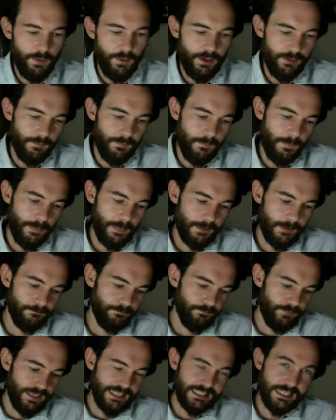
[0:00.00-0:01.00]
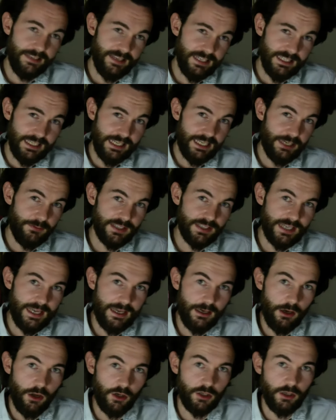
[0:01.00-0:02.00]
But basically this lady was
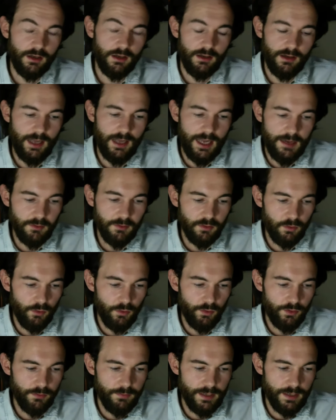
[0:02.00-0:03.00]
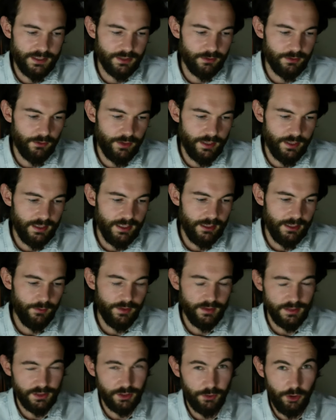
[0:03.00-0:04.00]
saying, look, I'm going to Medjugorje here with
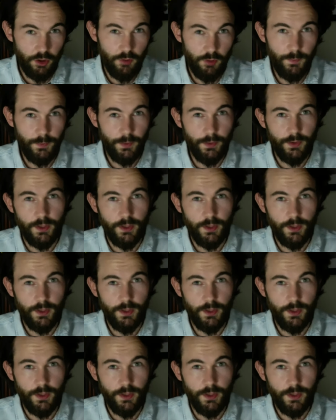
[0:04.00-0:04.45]
this group